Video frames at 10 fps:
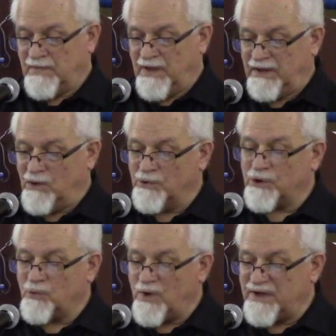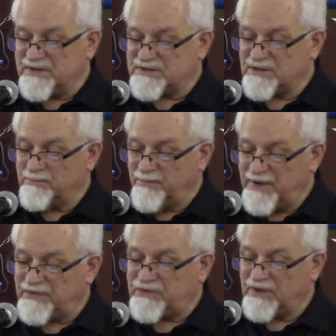In all your ways,
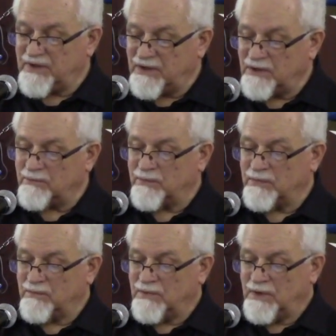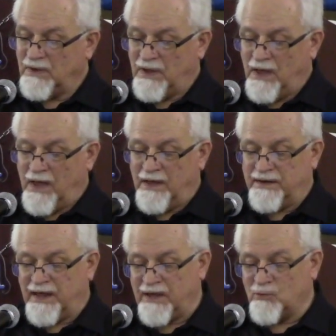submit to him,
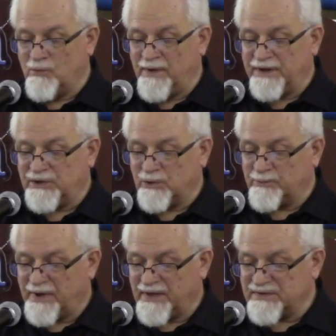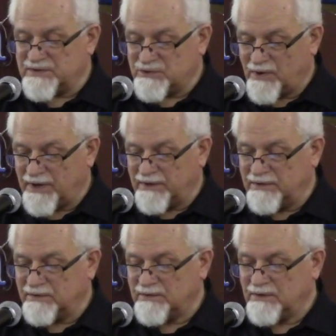and he will make your path
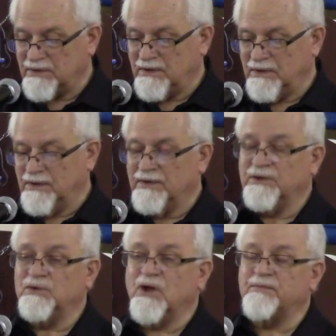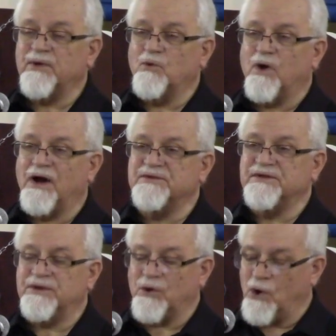straight. Do not be wise
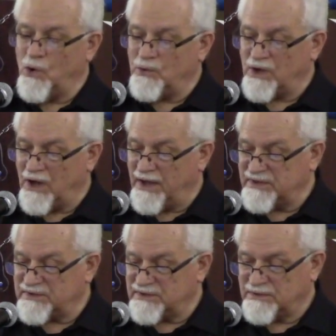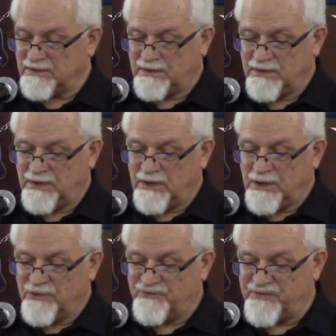in your own eyes.
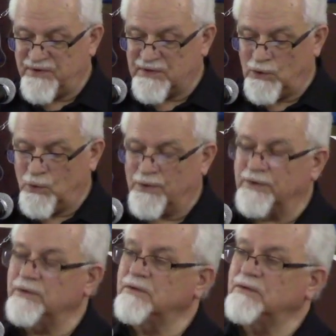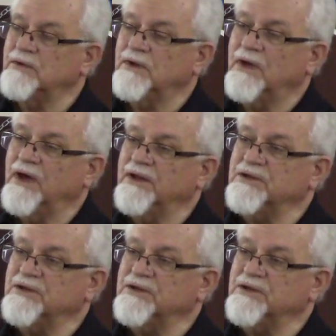Fear the Lord and